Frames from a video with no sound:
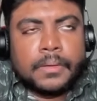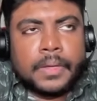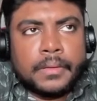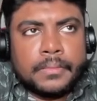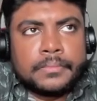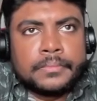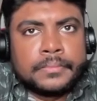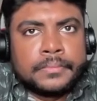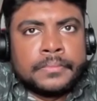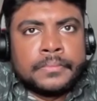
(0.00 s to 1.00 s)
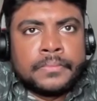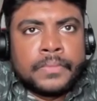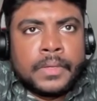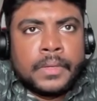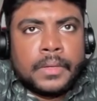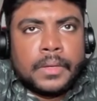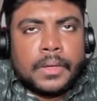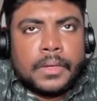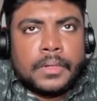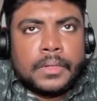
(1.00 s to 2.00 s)
Okay.
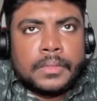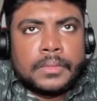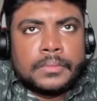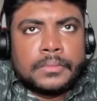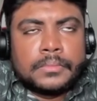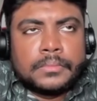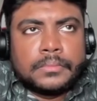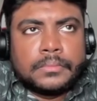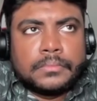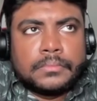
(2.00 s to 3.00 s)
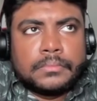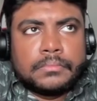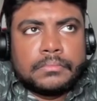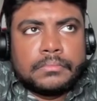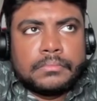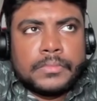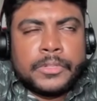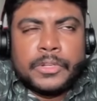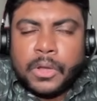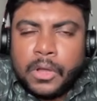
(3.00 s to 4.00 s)
Uh,
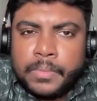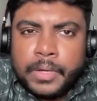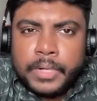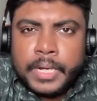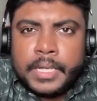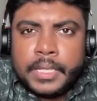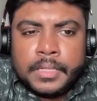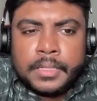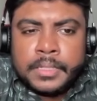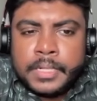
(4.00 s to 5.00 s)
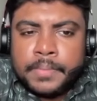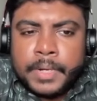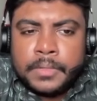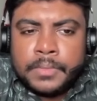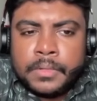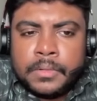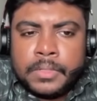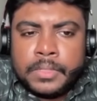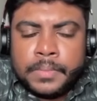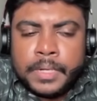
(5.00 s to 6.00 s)
do you know about any other state management
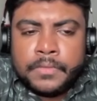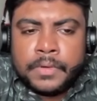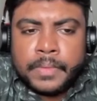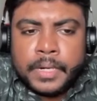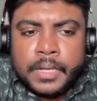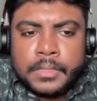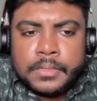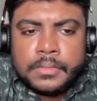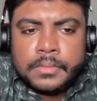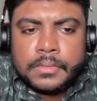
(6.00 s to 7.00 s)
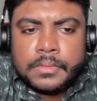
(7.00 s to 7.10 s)
tools apart from Redux?